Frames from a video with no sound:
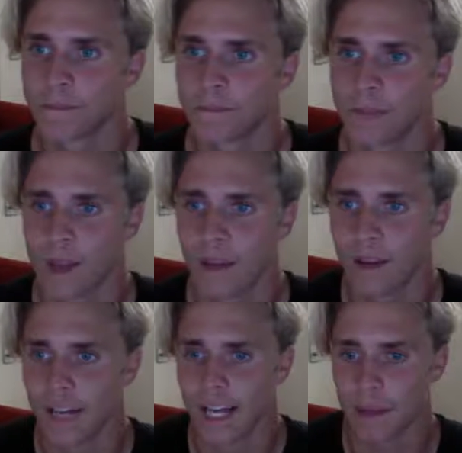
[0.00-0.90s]
they look
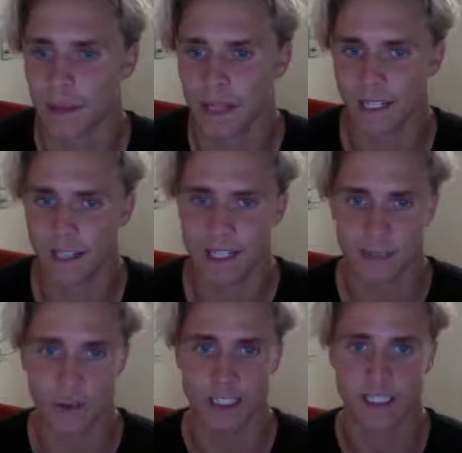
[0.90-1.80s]
maybe they dressed more
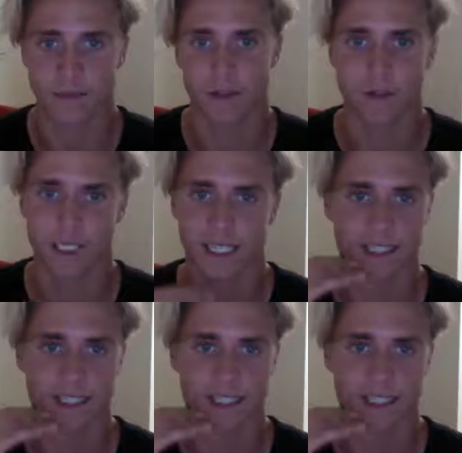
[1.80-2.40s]
simple because